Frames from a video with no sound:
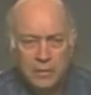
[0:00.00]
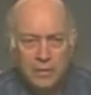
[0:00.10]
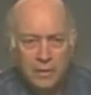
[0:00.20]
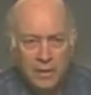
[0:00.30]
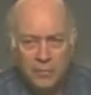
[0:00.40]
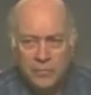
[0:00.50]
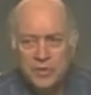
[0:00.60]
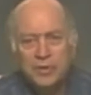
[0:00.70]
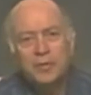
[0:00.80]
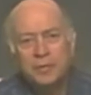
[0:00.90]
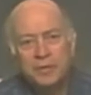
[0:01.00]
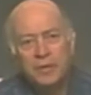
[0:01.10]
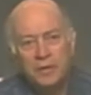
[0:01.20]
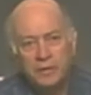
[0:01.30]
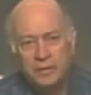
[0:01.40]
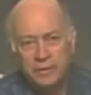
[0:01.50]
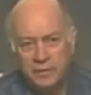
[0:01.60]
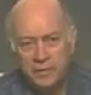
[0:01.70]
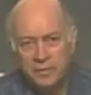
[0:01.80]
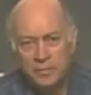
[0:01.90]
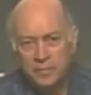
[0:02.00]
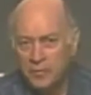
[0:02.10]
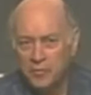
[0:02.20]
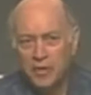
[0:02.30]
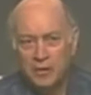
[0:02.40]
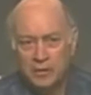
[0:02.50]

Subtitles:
was going to be done in Prolog.